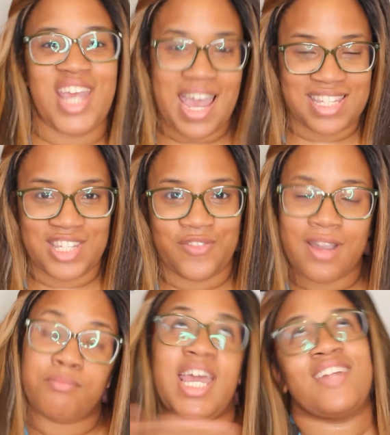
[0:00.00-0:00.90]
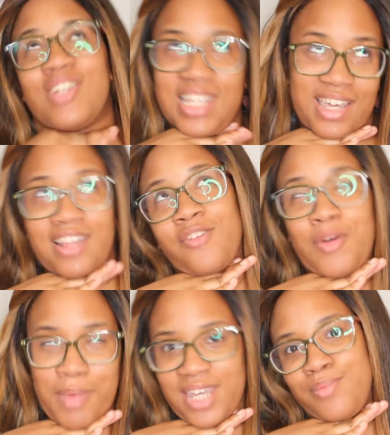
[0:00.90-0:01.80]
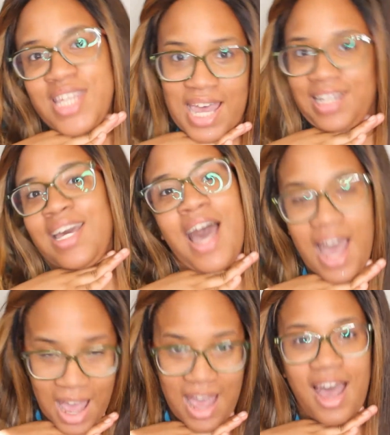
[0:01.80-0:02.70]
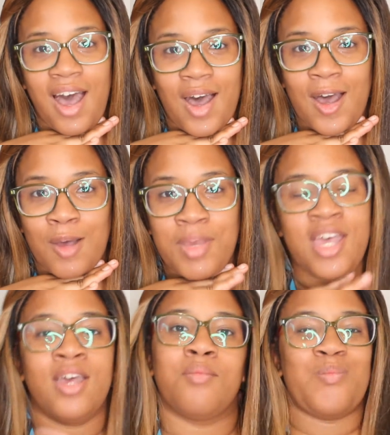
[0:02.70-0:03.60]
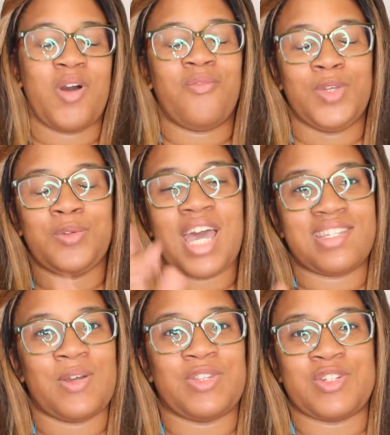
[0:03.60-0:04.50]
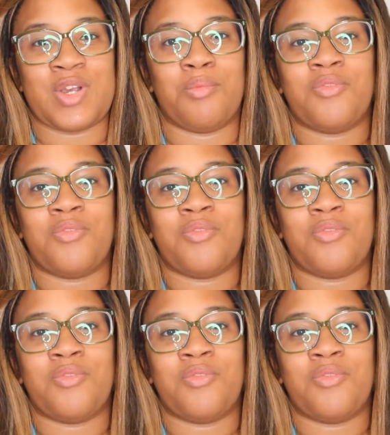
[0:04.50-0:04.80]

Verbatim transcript: Jazzy from NaturallyColorfulBabe.com well, you guys know the drill.